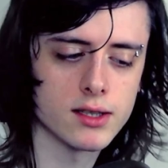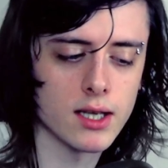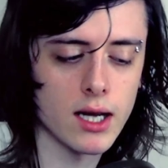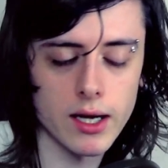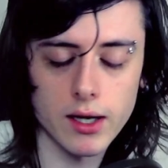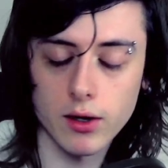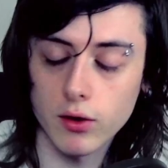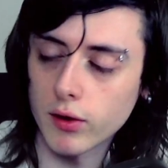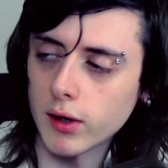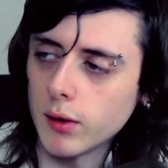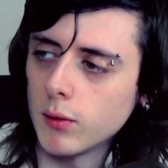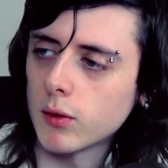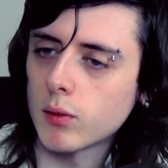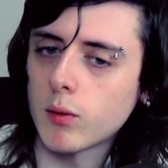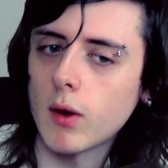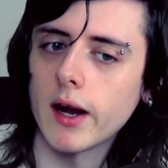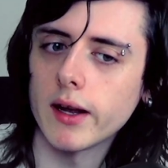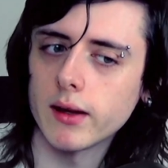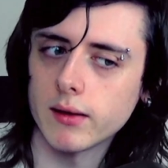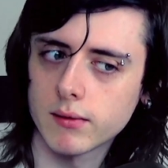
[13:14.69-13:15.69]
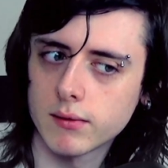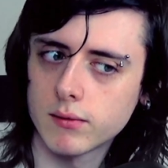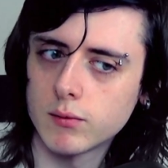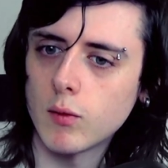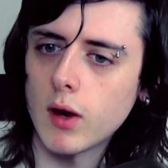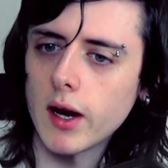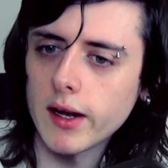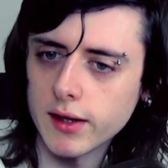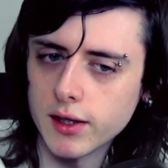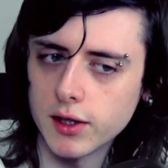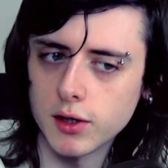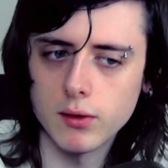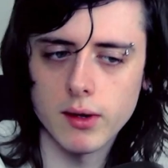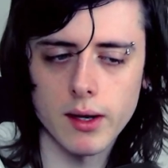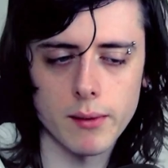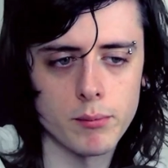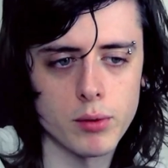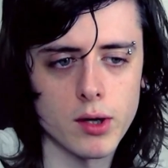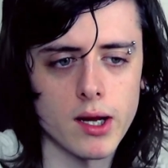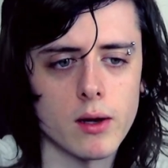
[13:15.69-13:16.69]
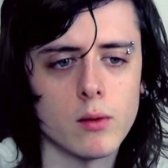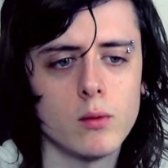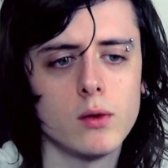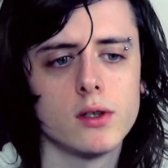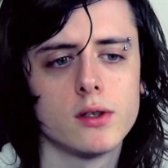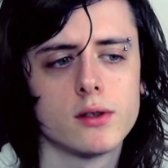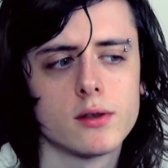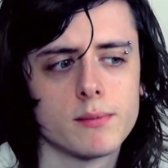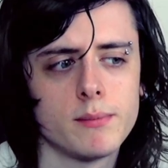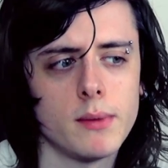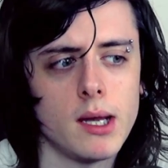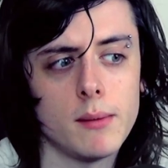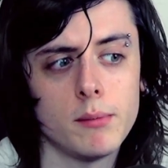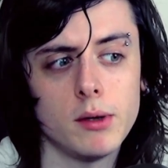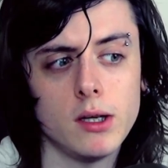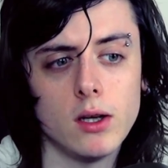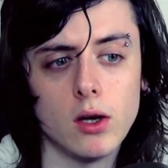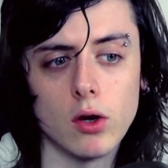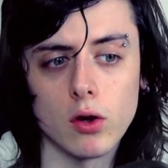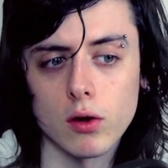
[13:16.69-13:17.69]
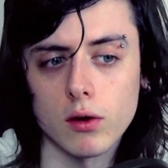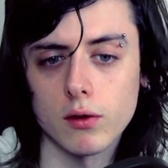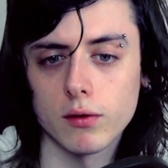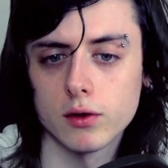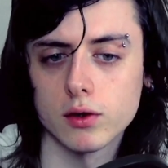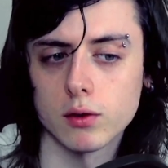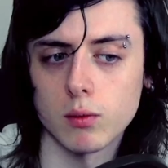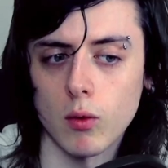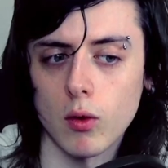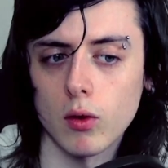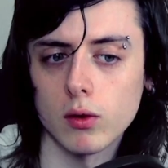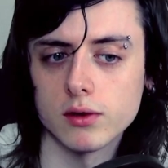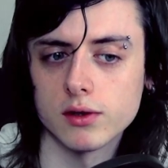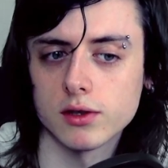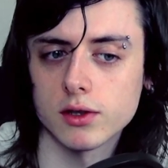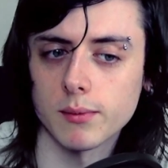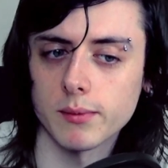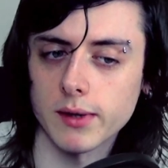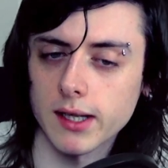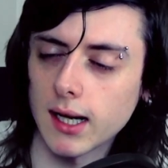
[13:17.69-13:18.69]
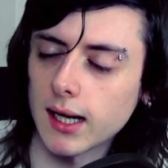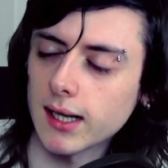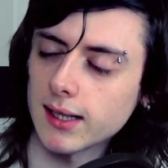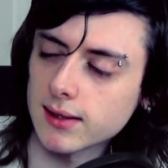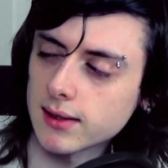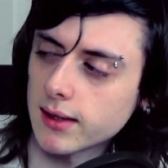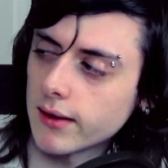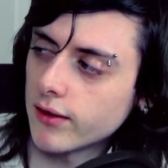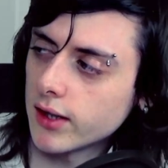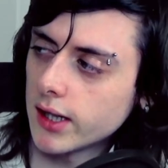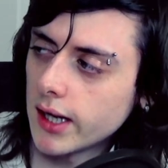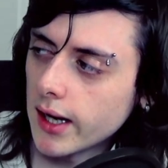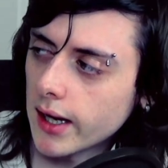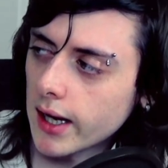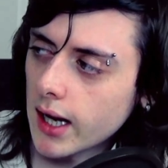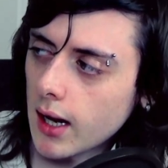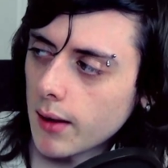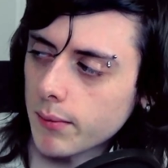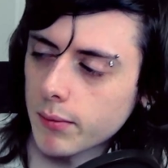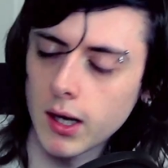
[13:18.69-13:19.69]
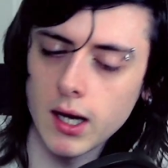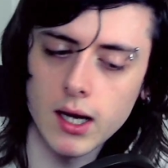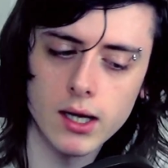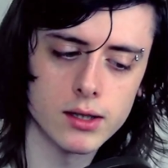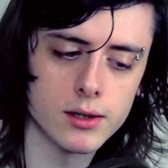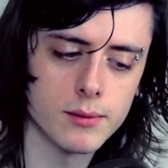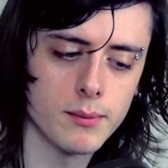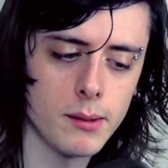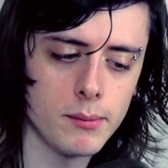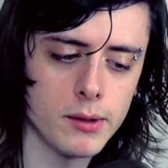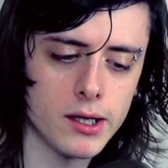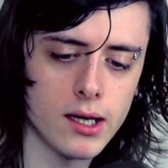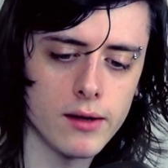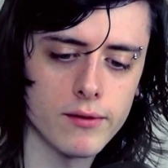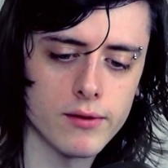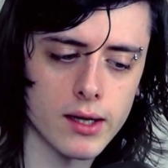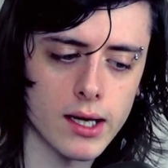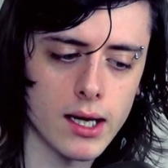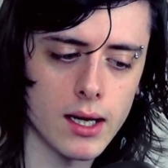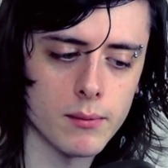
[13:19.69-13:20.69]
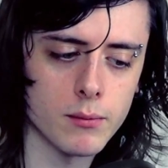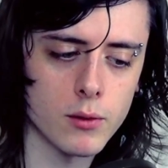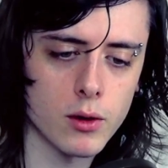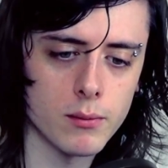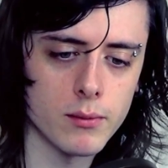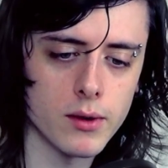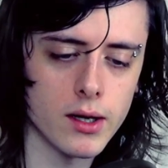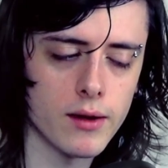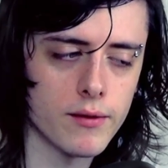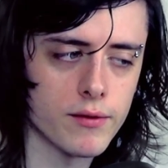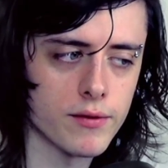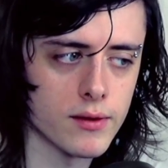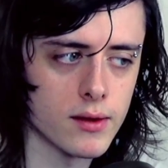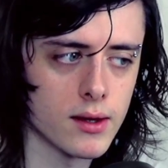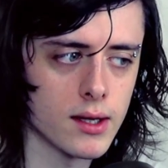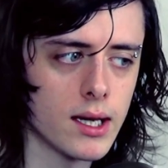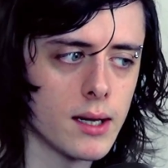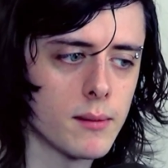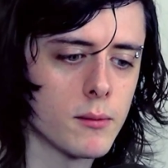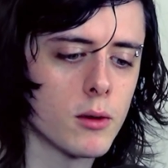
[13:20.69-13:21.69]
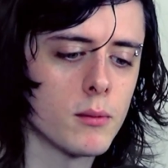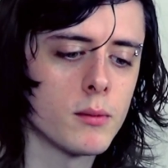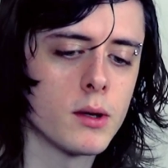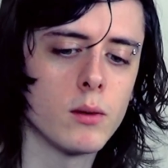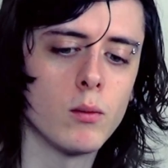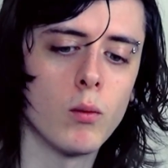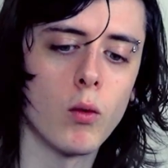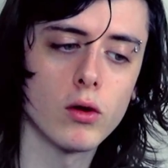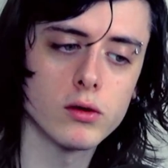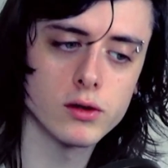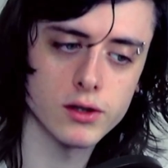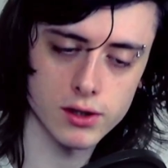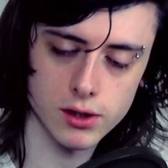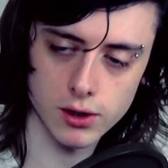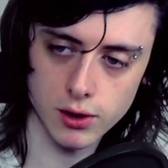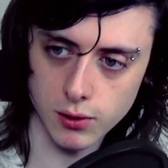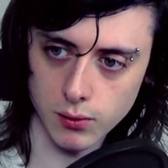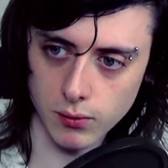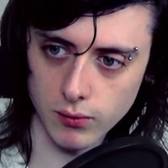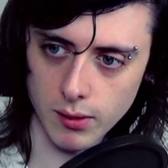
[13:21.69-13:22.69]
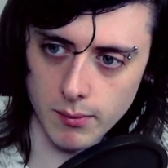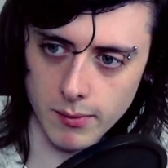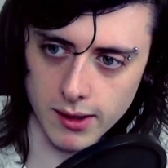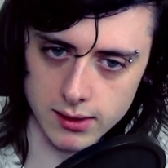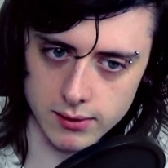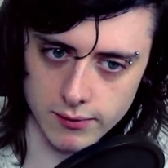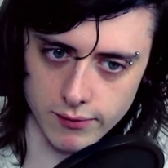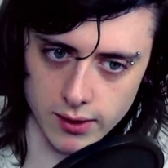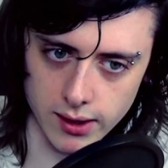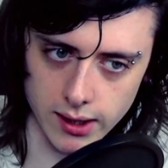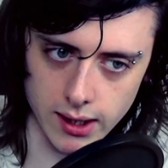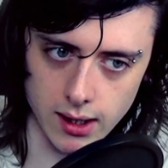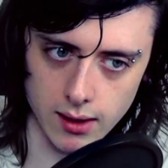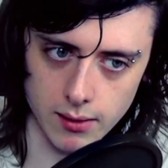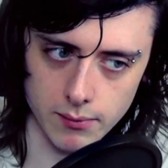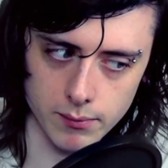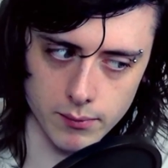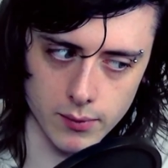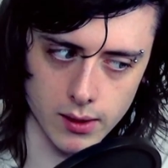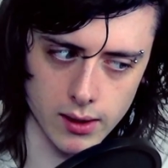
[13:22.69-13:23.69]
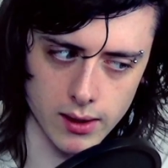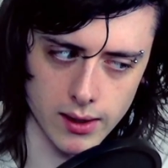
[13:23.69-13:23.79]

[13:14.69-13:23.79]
I agree with why they do that, but I would maybe look towards something like a 7-year gap to maybe give the game if the game company wants to do a remaster for the game.